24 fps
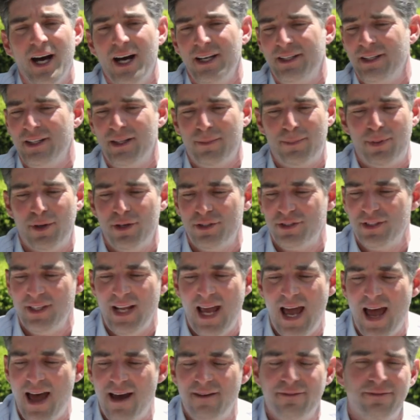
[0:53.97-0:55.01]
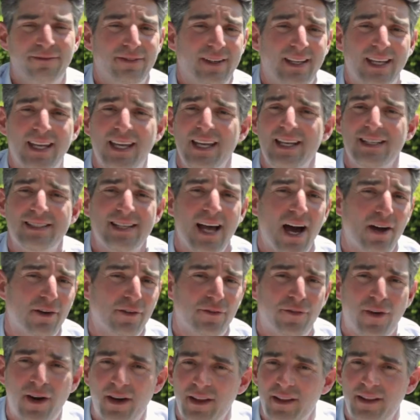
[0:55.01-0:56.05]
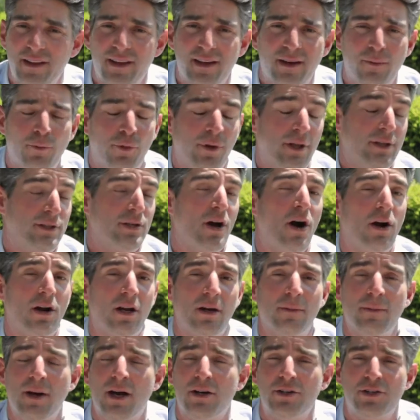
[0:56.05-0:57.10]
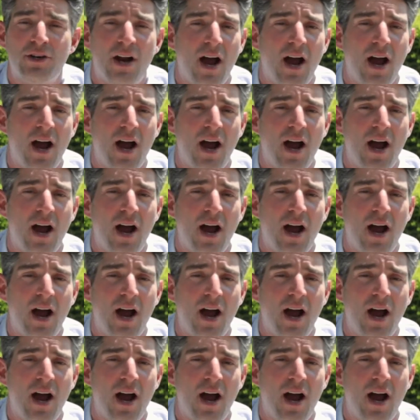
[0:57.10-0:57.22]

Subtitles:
did the person have keys out in front of them? Were they talking about